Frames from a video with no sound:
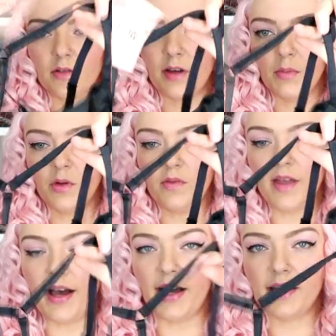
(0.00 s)
So if I move
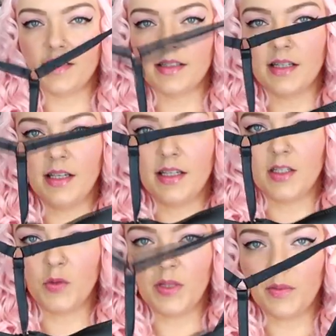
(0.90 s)
that,
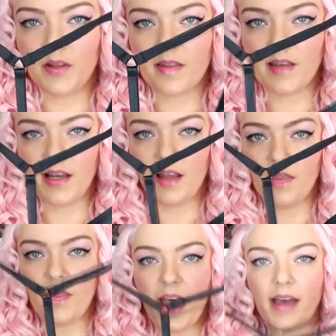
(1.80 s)
you'll be able to see
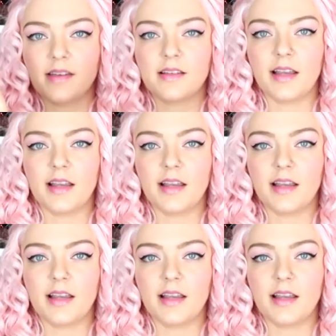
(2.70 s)
like that,